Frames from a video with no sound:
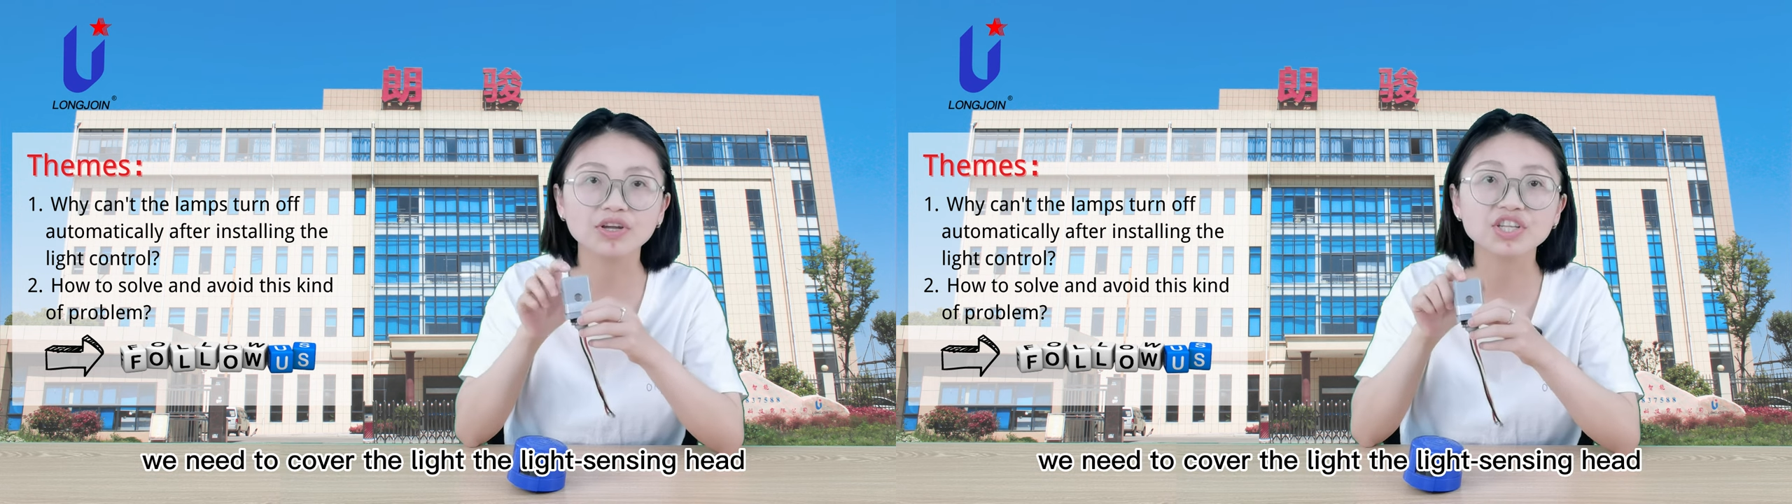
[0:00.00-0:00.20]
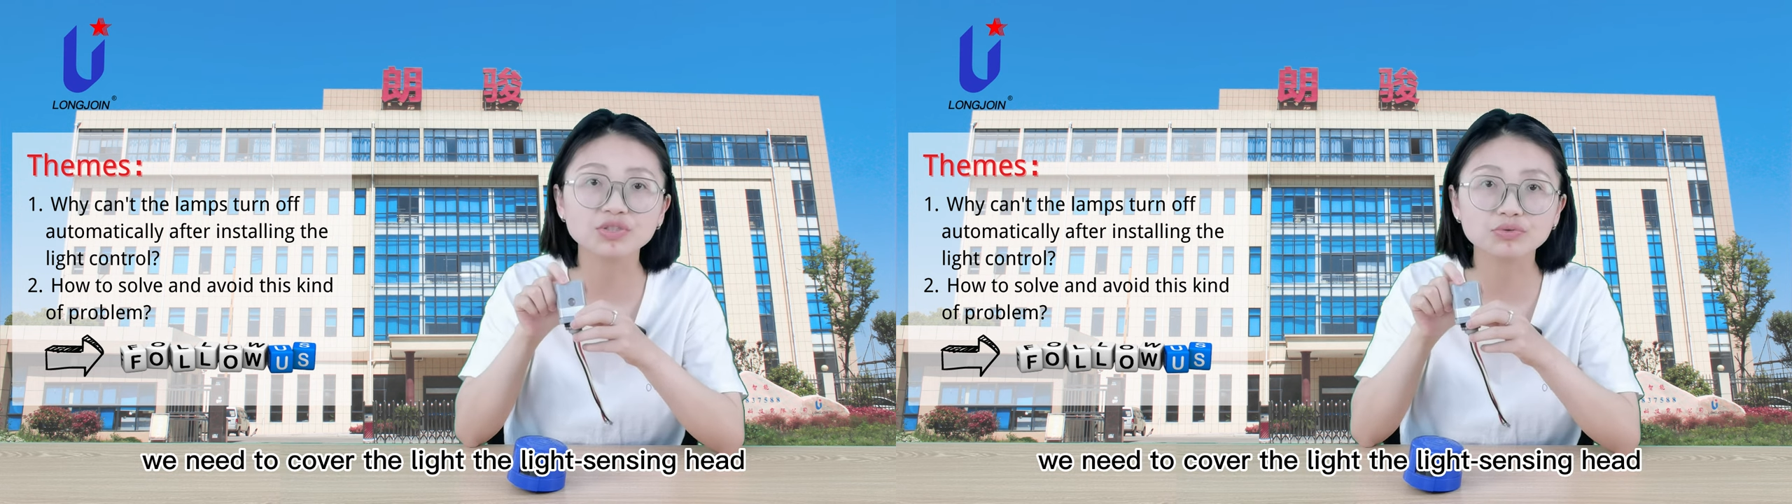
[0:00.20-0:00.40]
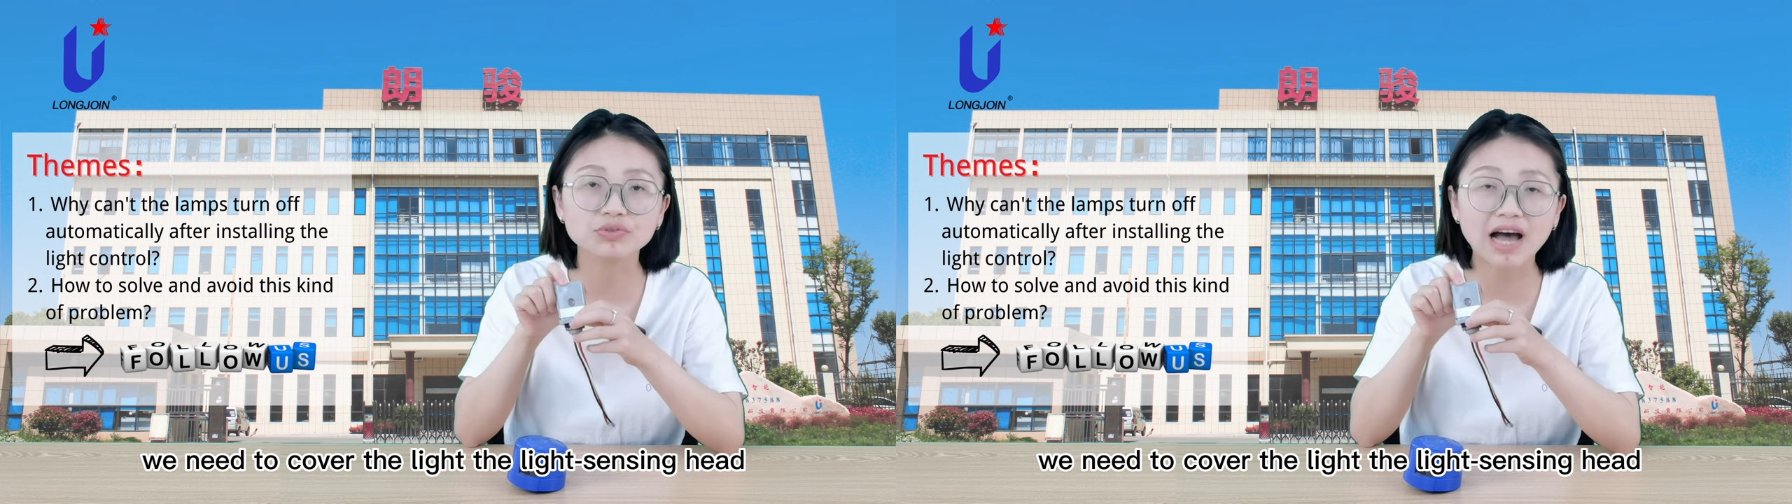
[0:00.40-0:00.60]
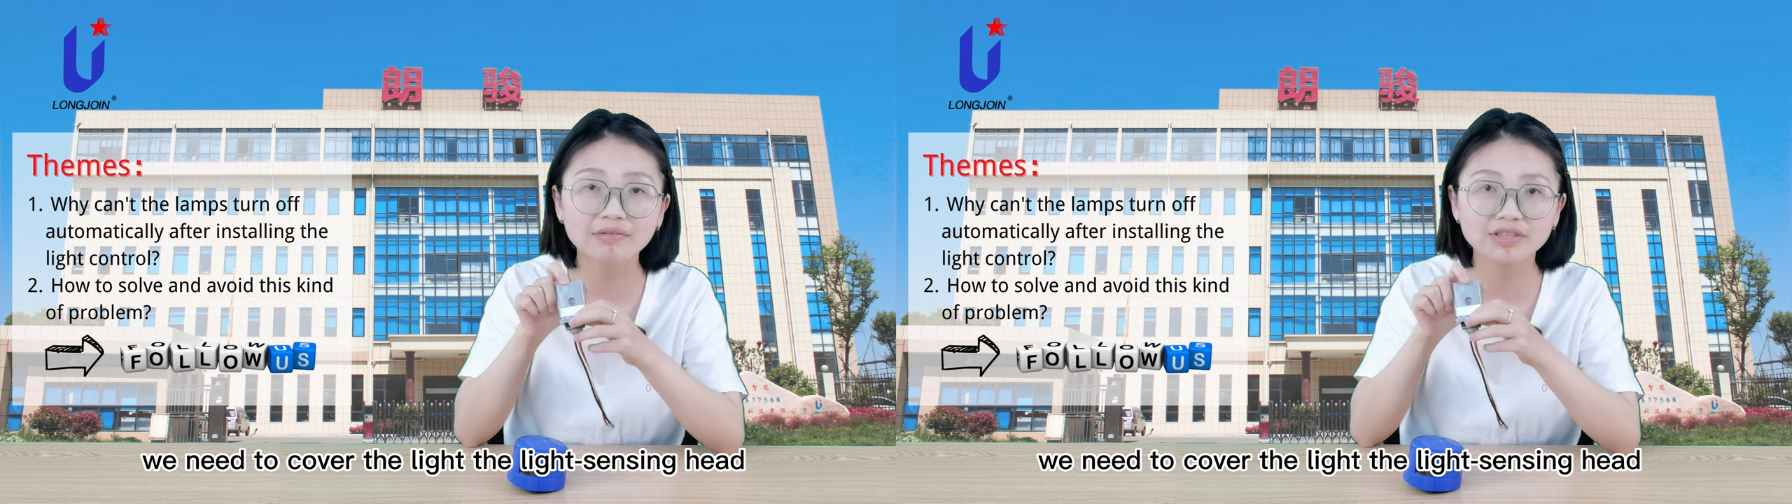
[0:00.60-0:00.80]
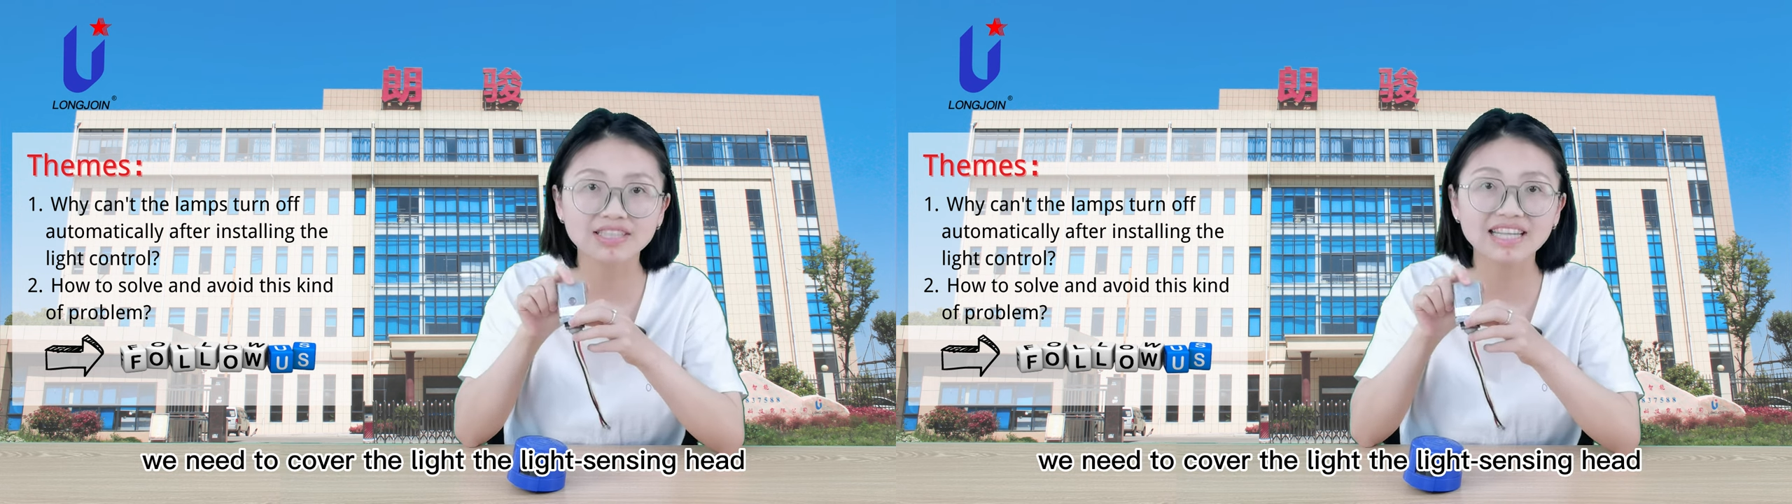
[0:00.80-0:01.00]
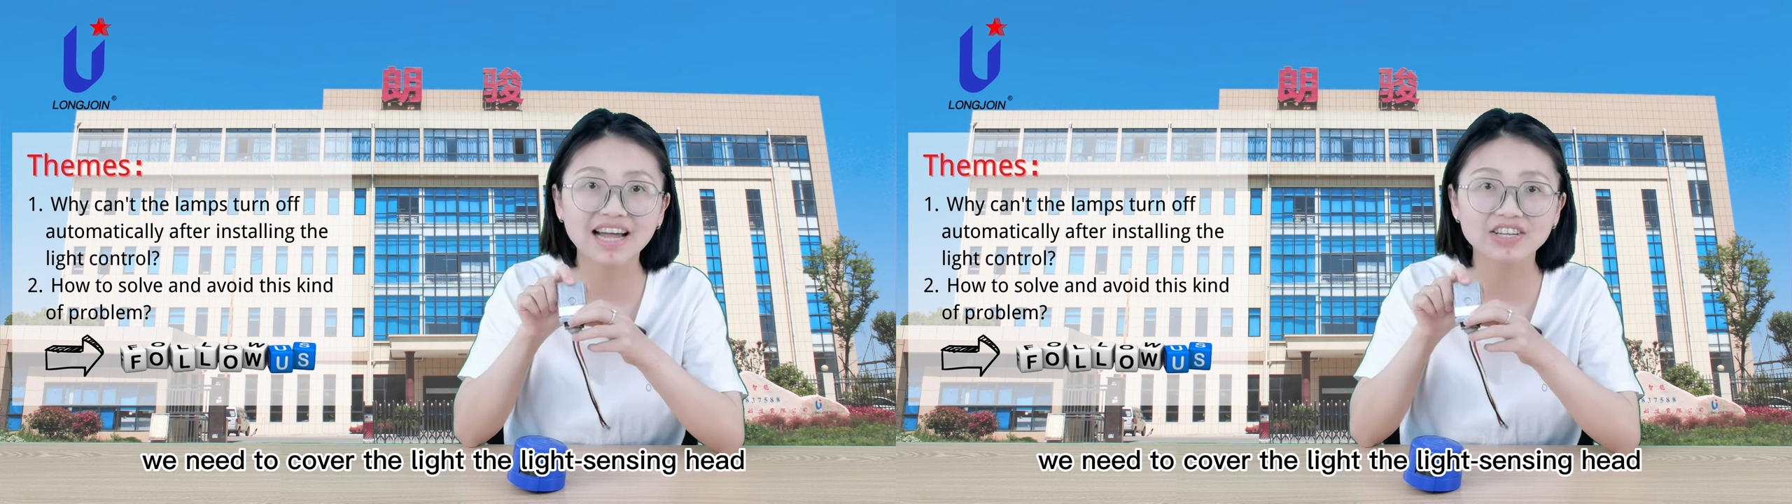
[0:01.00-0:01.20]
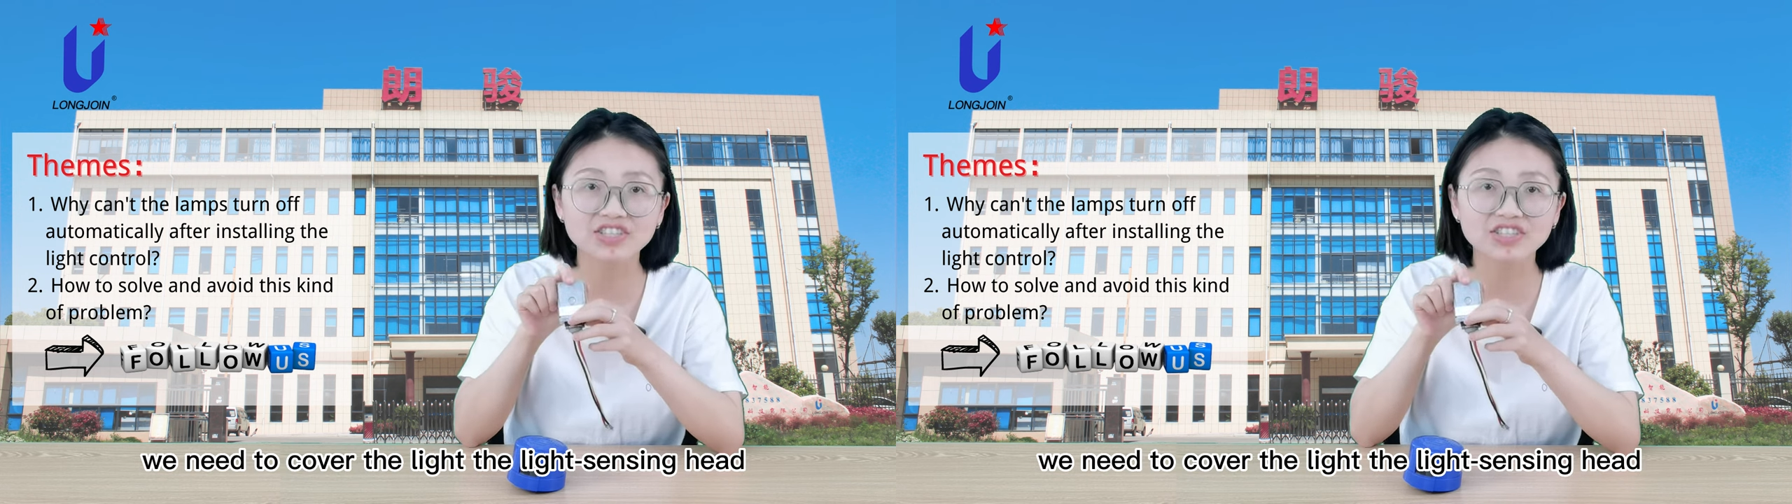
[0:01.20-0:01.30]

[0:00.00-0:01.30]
we need to cover the light